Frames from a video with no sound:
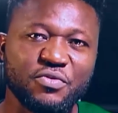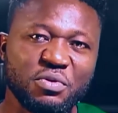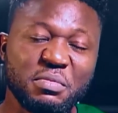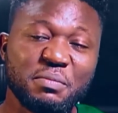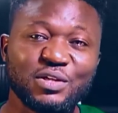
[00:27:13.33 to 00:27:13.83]

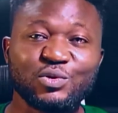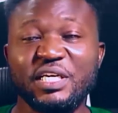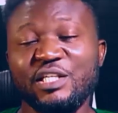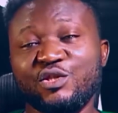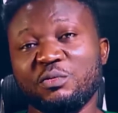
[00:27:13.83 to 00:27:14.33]
remember to
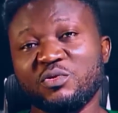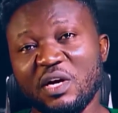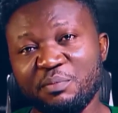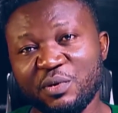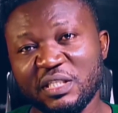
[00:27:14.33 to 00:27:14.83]
hit the
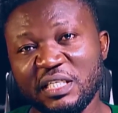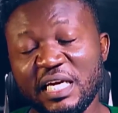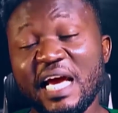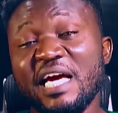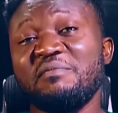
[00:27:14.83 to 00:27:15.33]
subscribe button
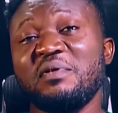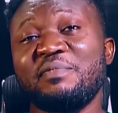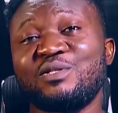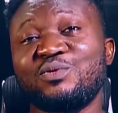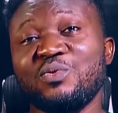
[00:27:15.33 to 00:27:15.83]
and
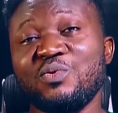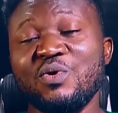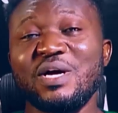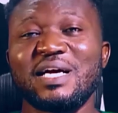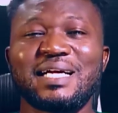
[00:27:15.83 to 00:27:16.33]
remember to
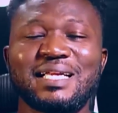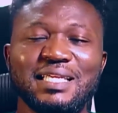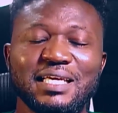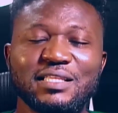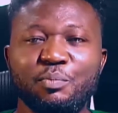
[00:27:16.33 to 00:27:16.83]

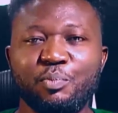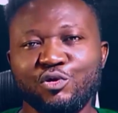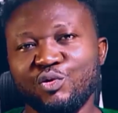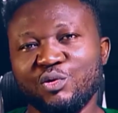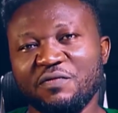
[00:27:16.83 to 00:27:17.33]
click the
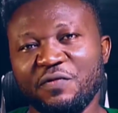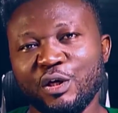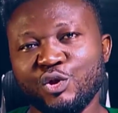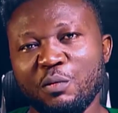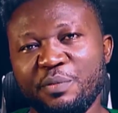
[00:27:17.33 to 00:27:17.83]
post
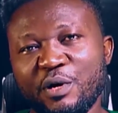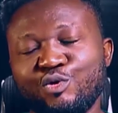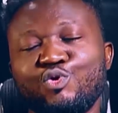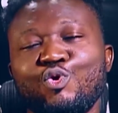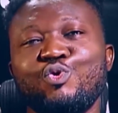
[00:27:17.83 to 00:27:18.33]
notification bell
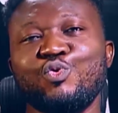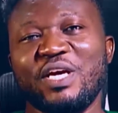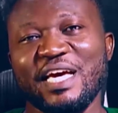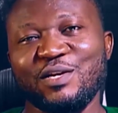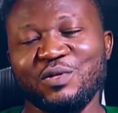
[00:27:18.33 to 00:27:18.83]
so you
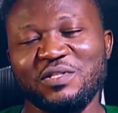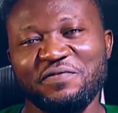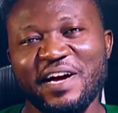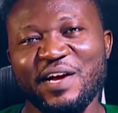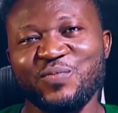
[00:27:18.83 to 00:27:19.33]
get
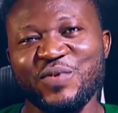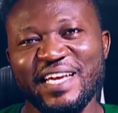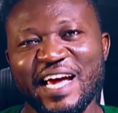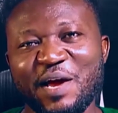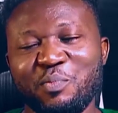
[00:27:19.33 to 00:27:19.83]
notified
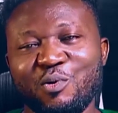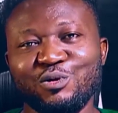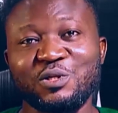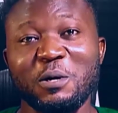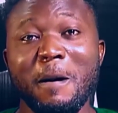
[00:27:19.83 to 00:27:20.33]
when I
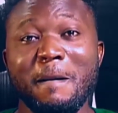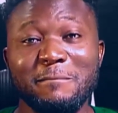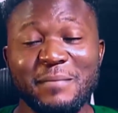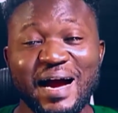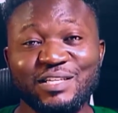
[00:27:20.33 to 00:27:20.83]
post
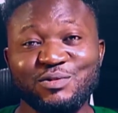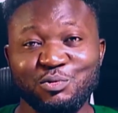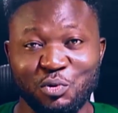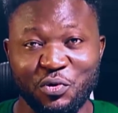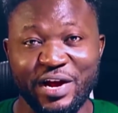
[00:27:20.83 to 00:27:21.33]
my
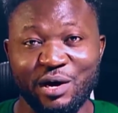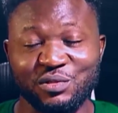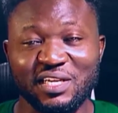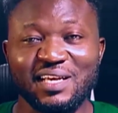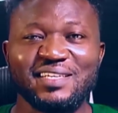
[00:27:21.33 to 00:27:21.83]
tutorials.